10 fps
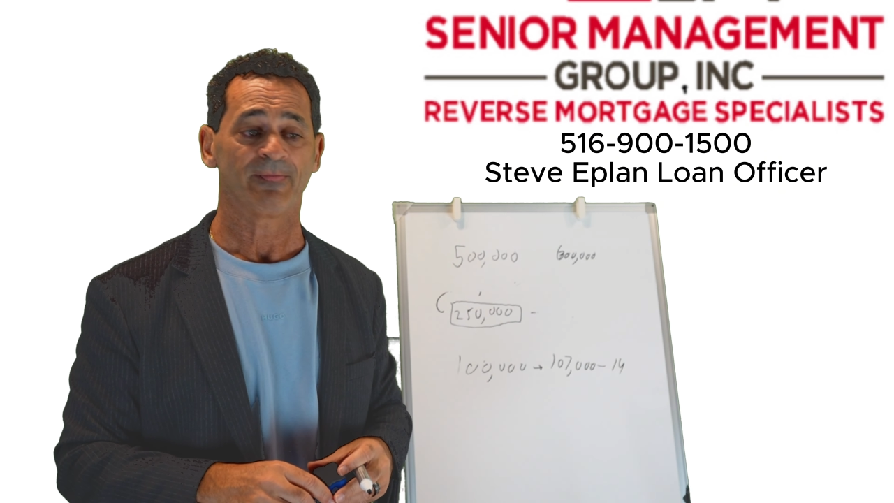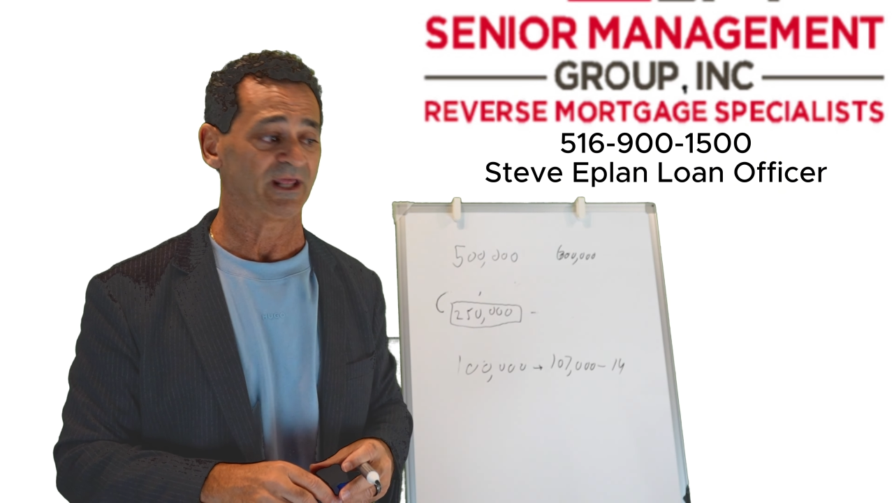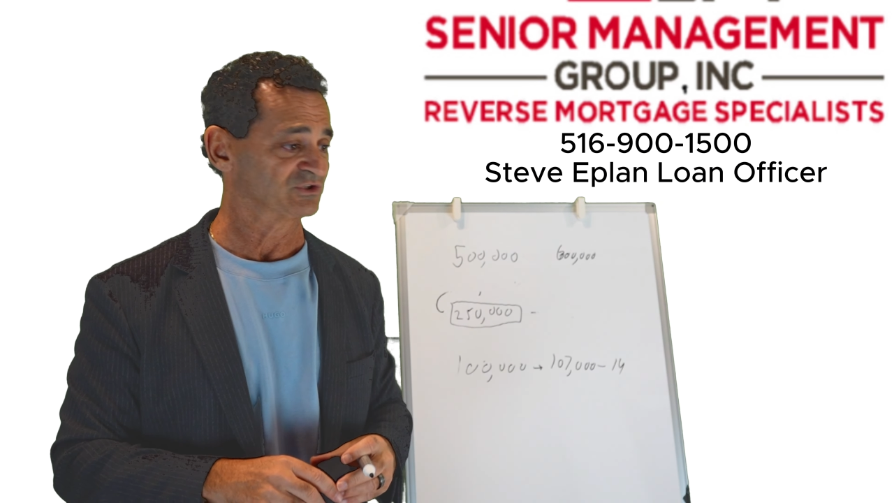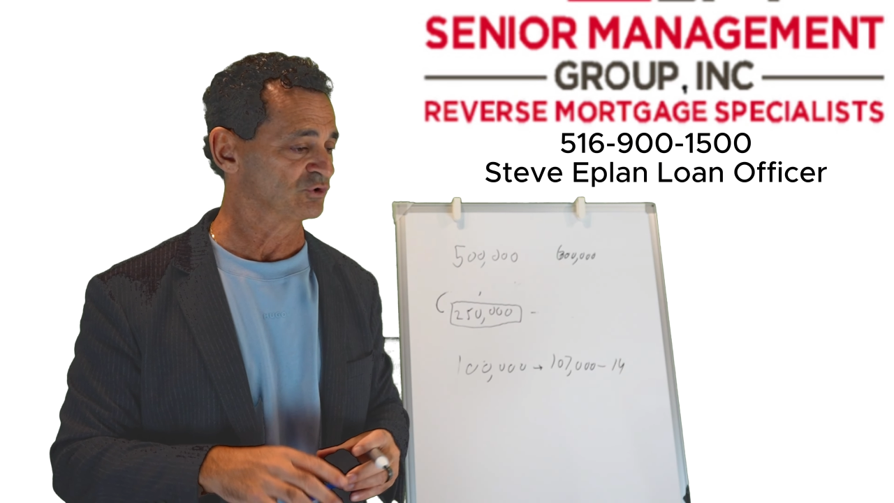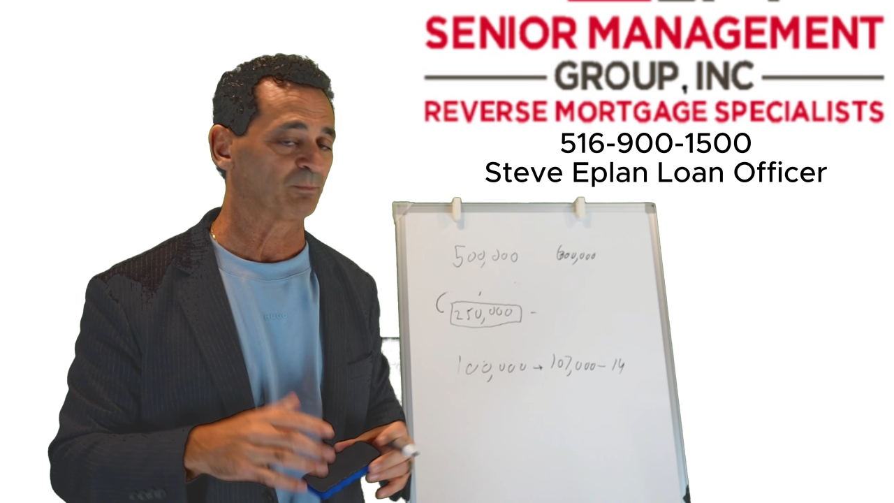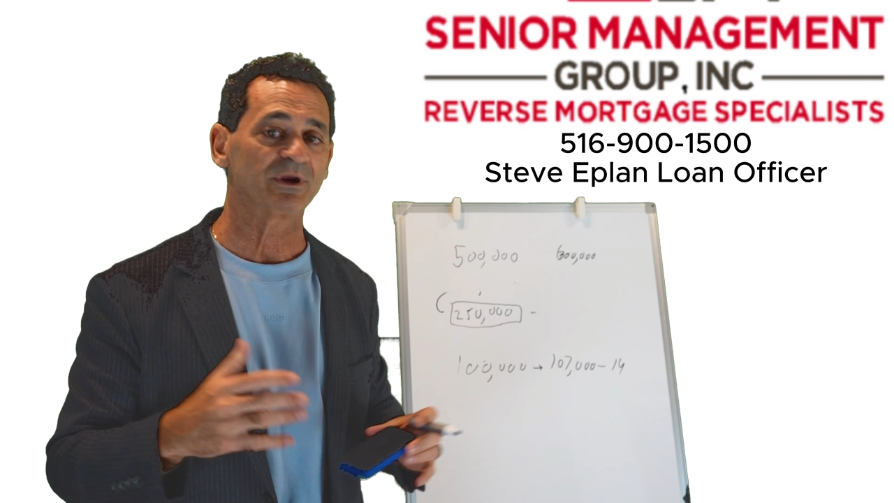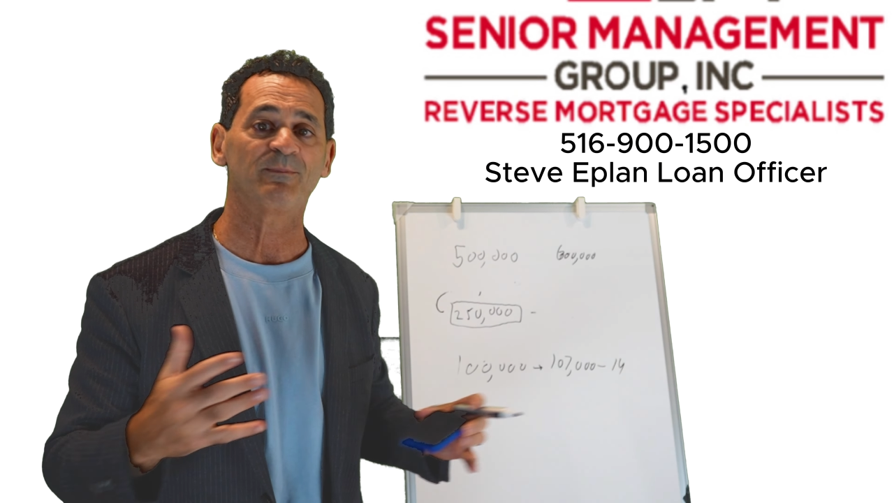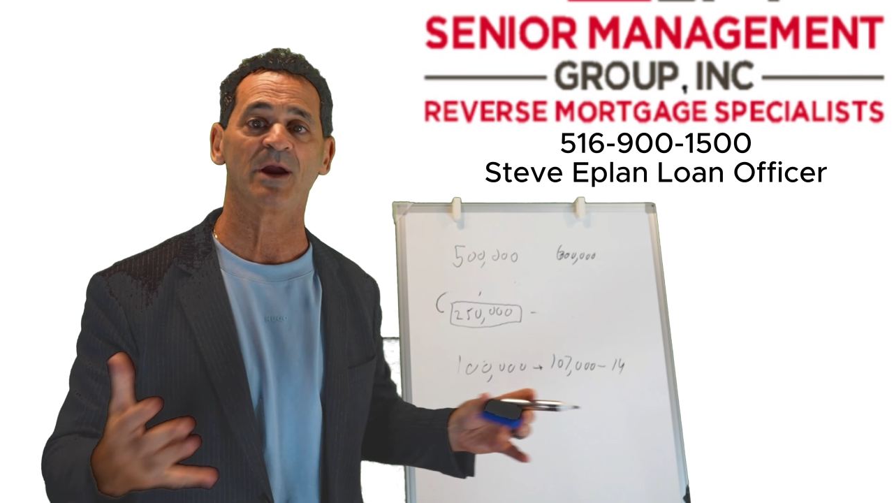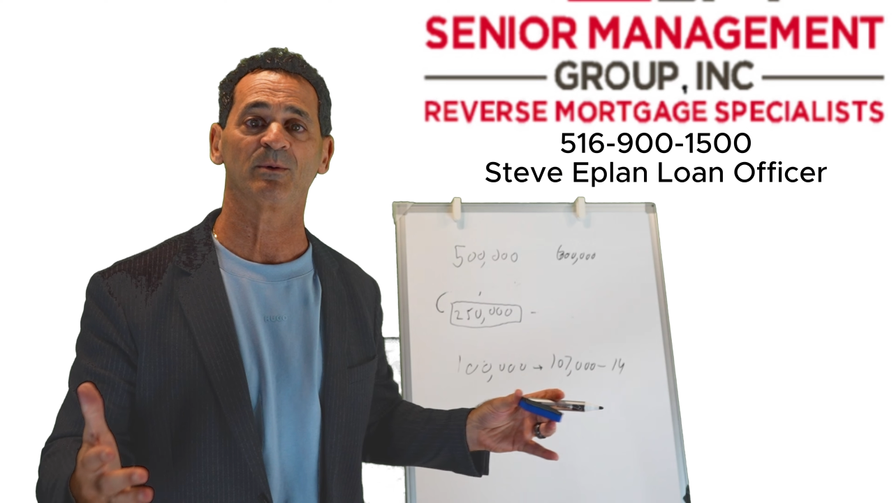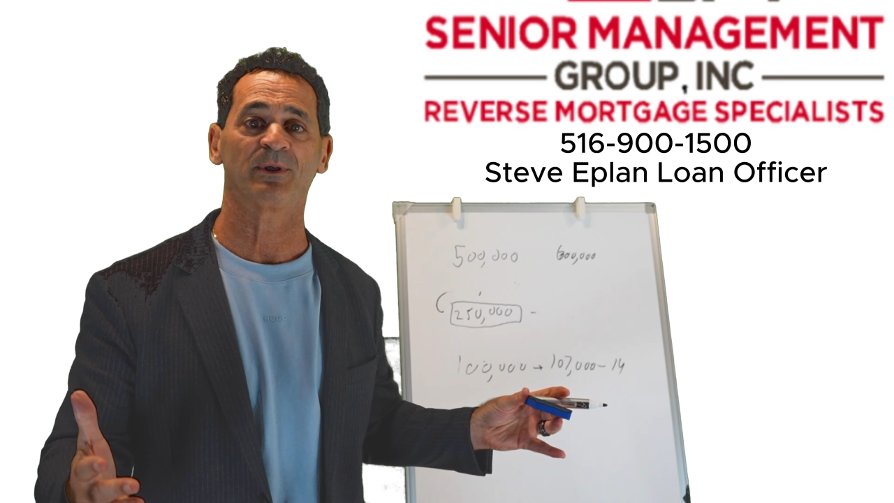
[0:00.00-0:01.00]
And there's no
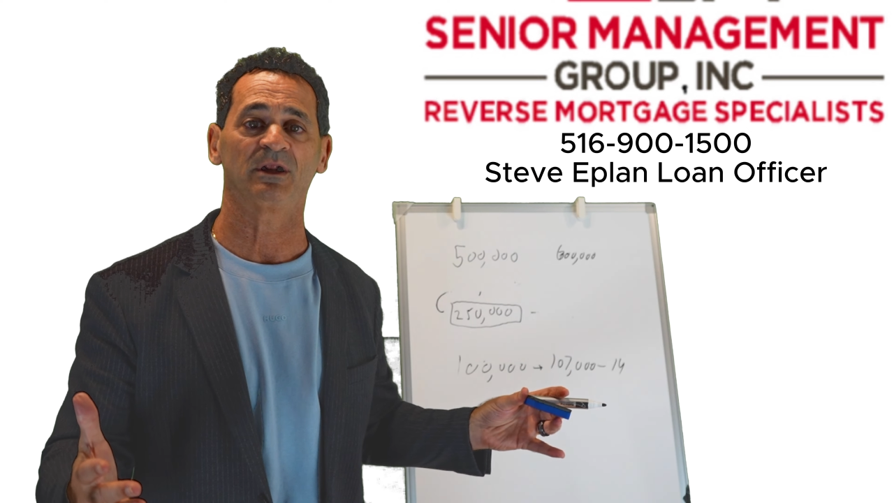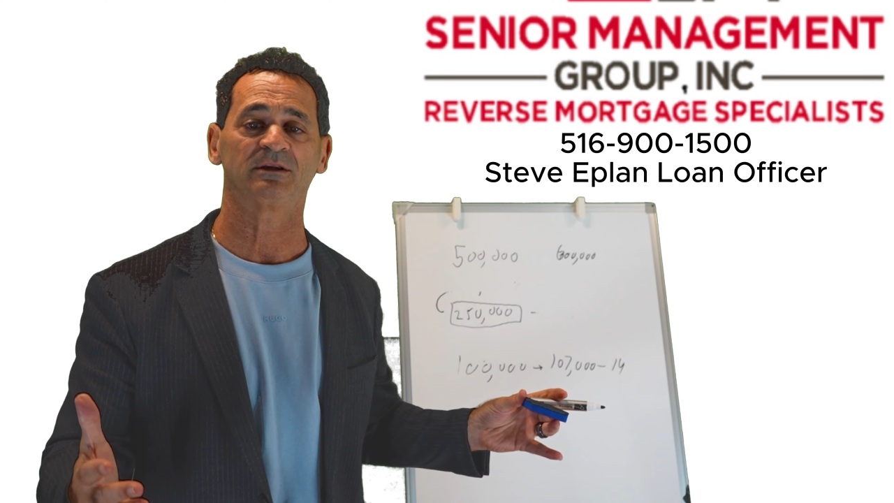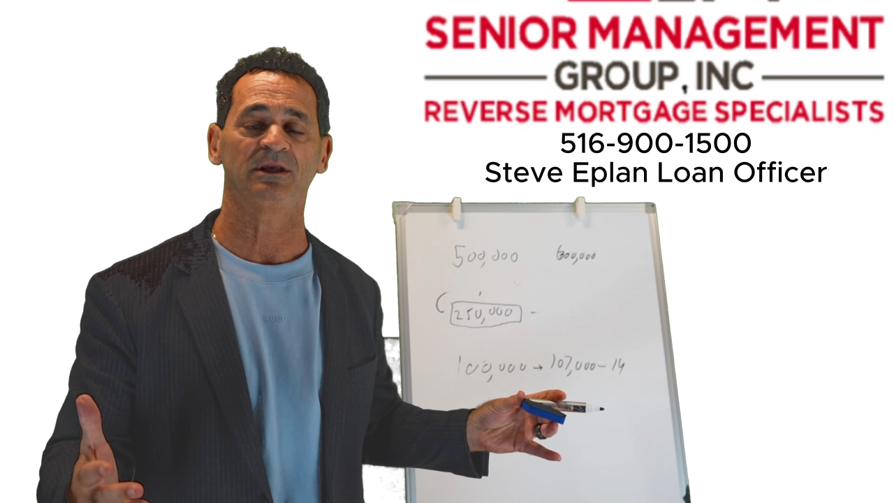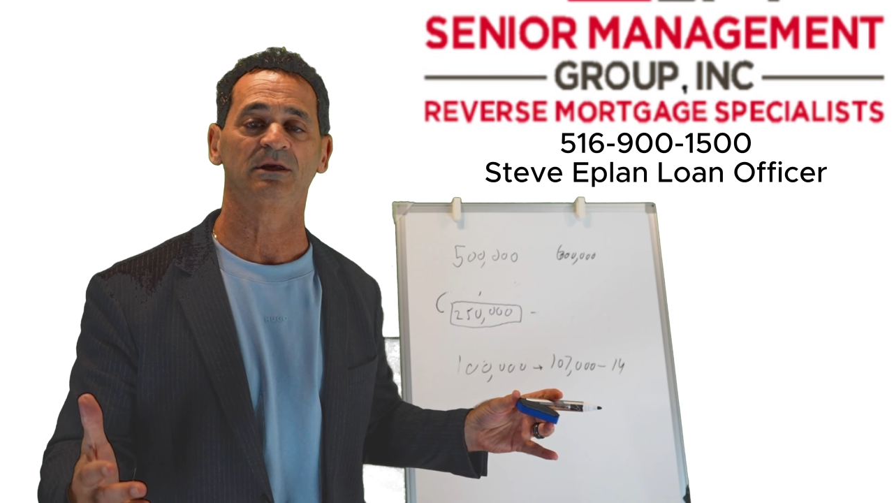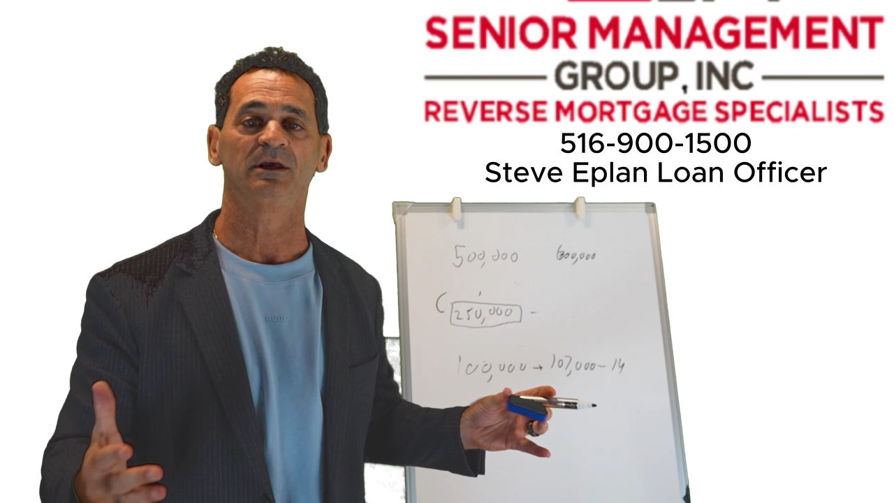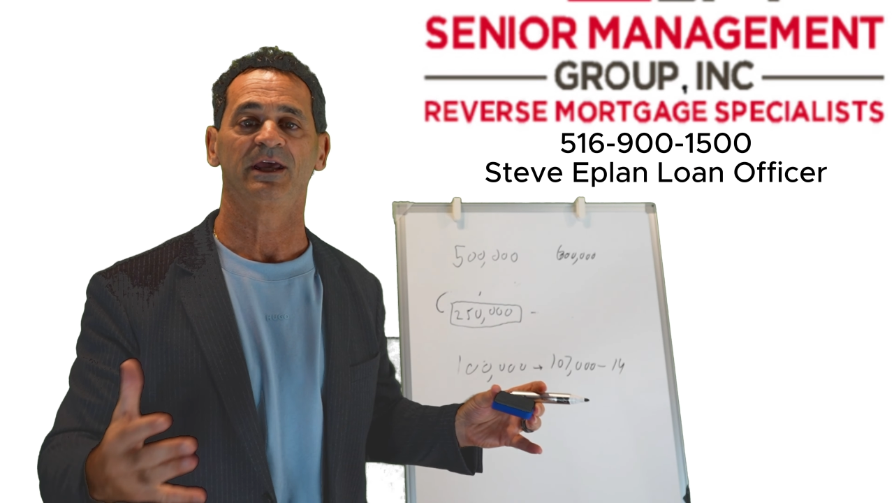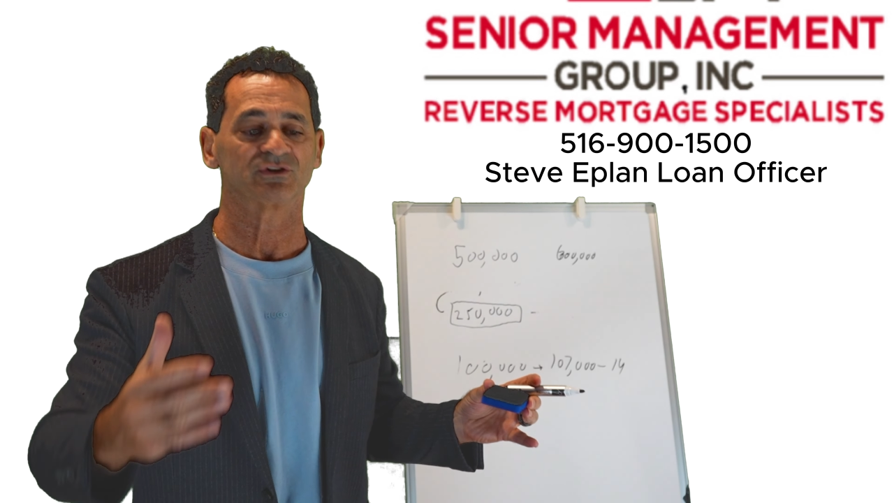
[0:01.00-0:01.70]
prepayment penalty.